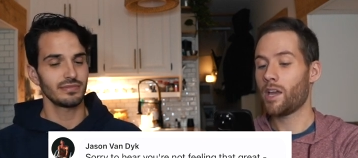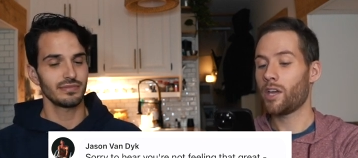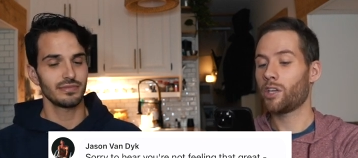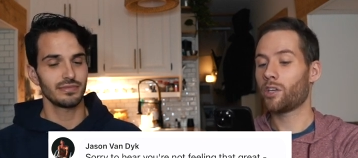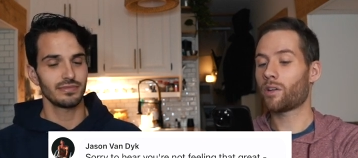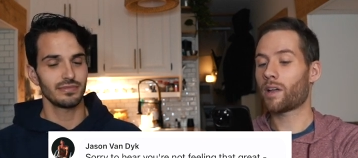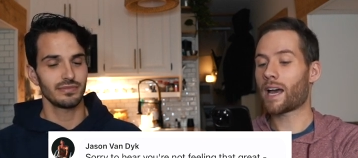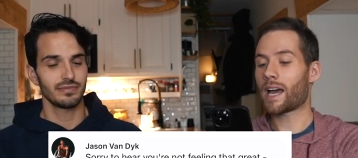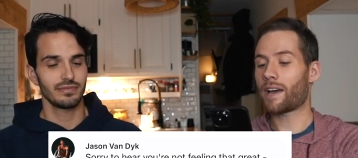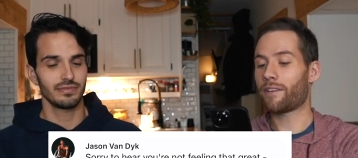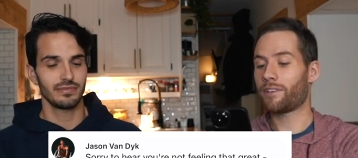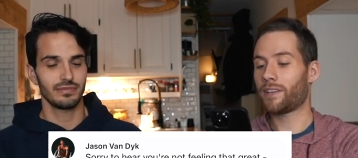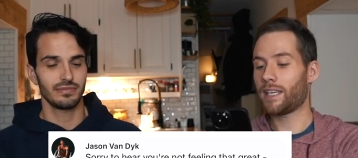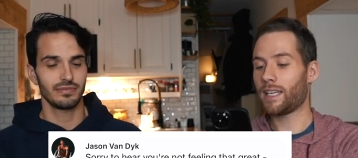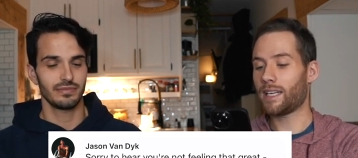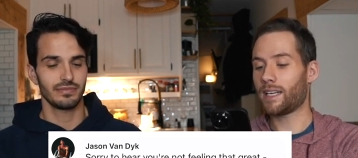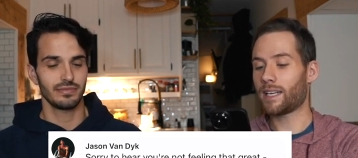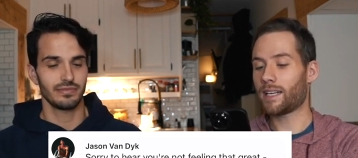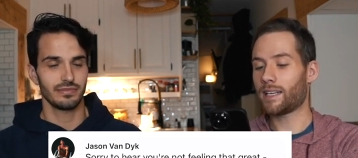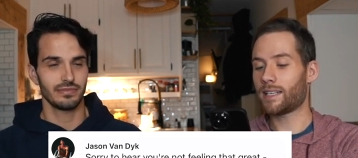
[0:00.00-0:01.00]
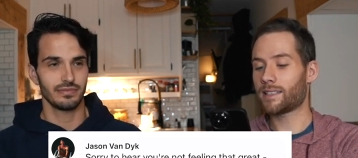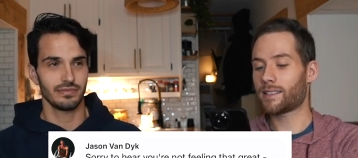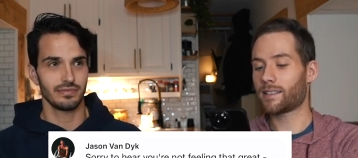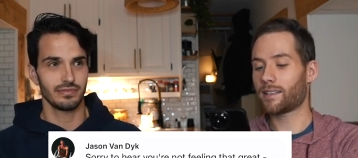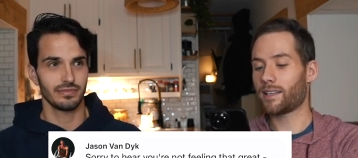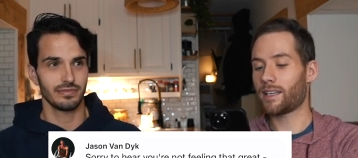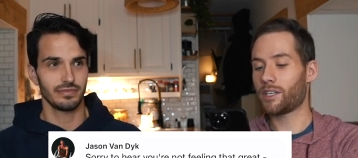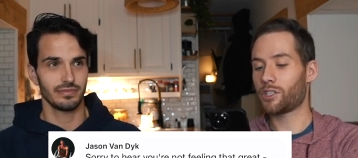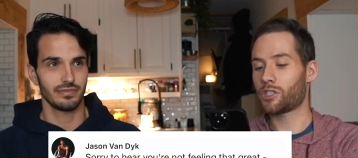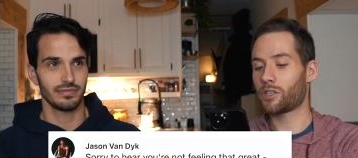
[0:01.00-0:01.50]
Speaker 1: You'll have heat and
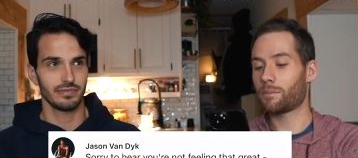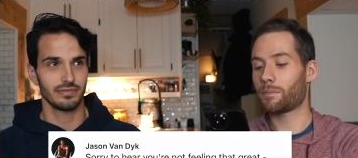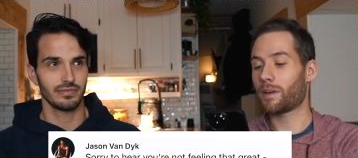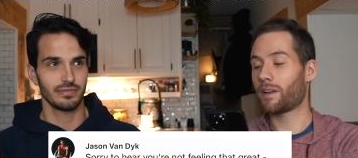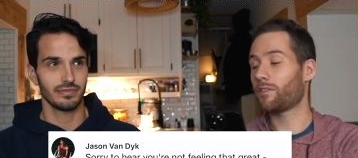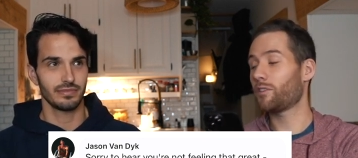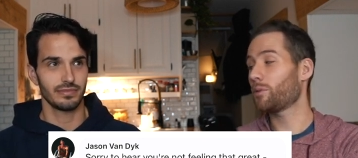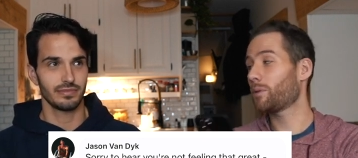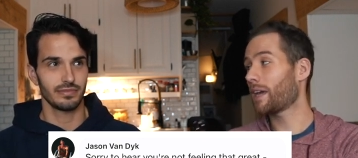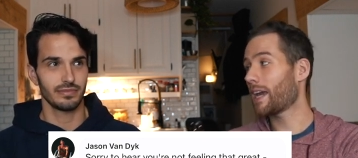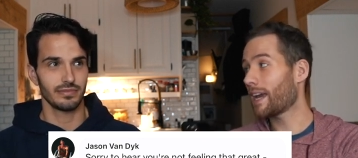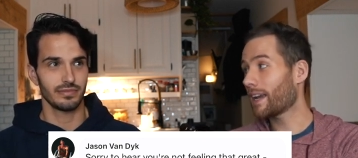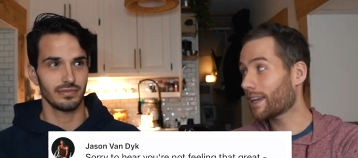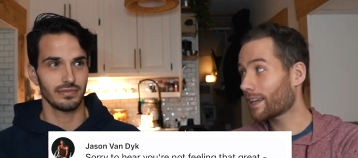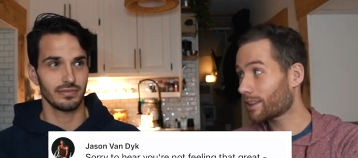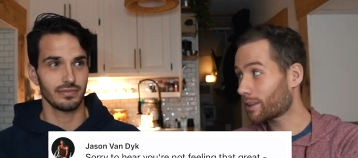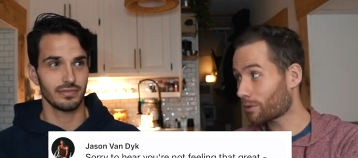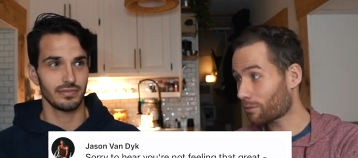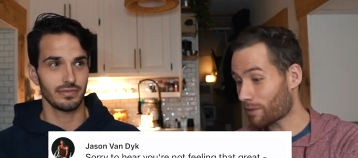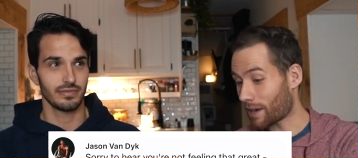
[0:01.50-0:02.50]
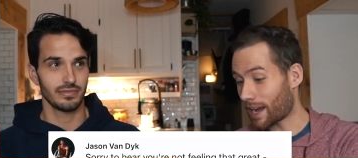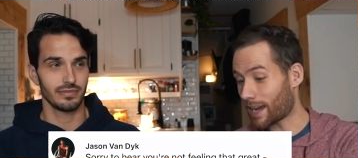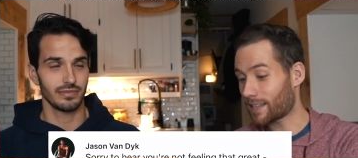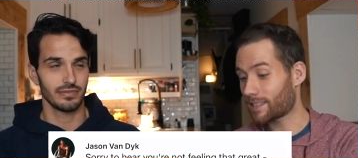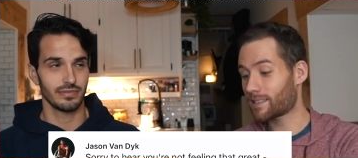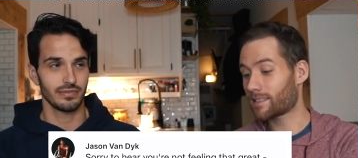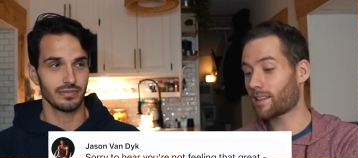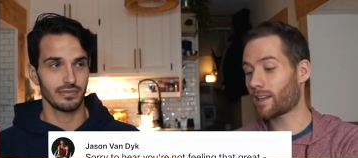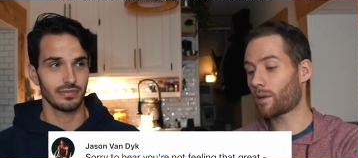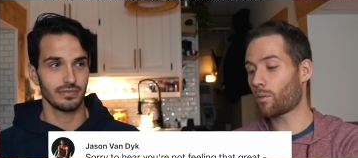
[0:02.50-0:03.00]
insulation, but if you can't get the
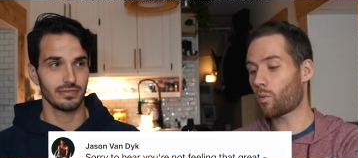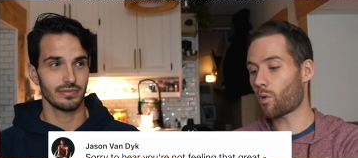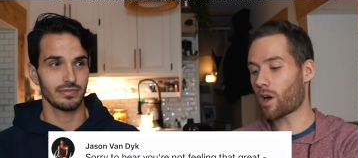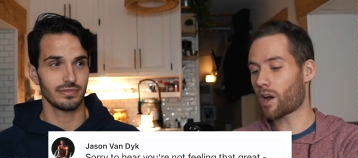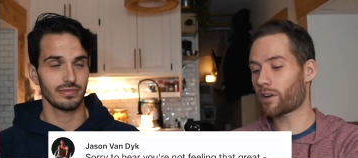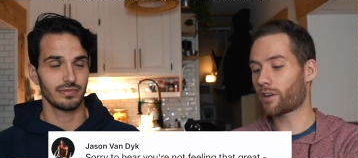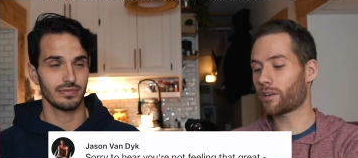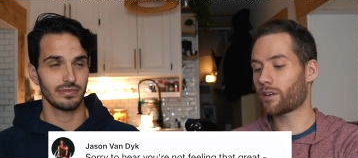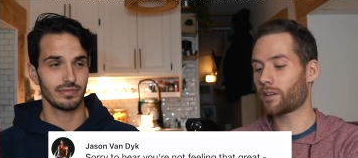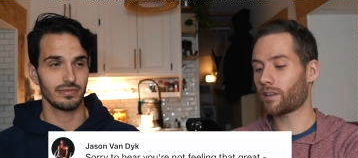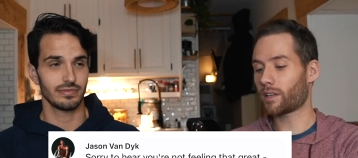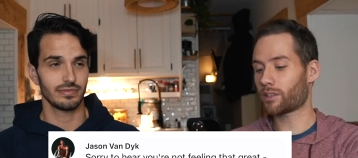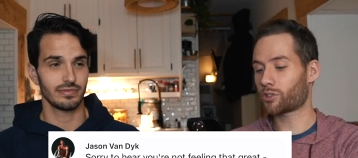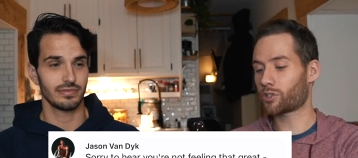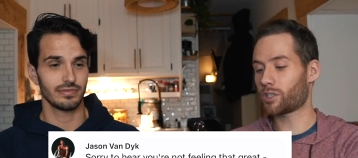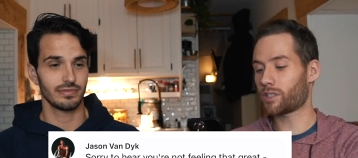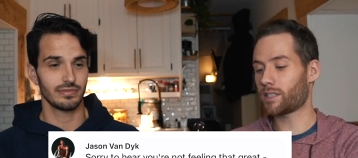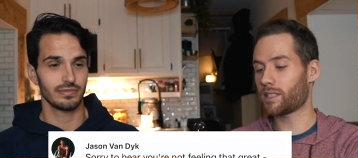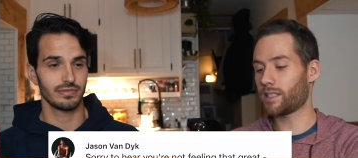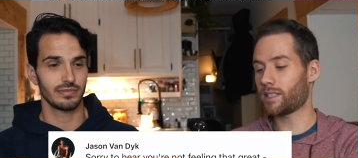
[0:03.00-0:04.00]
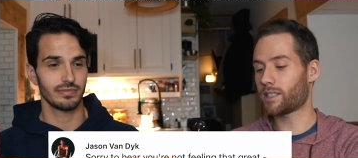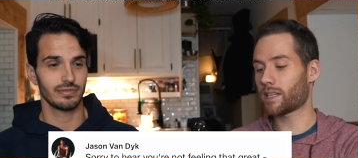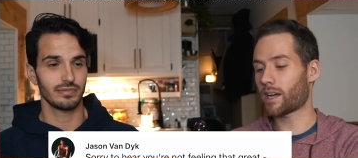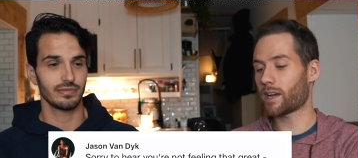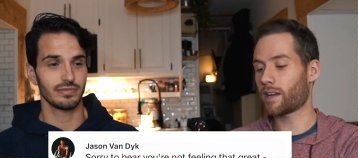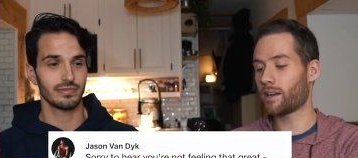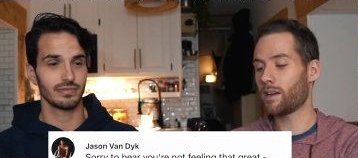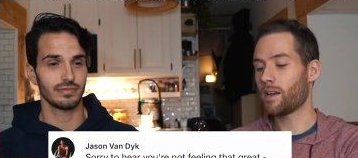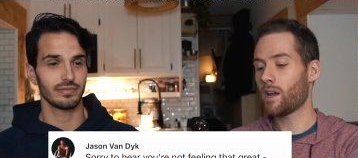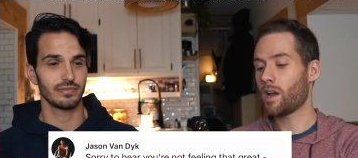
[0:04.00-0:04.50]
rest, like water and electricity
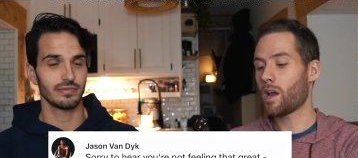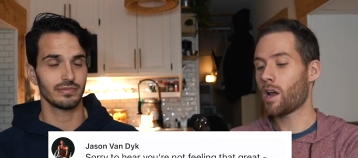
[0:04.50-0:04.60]
done,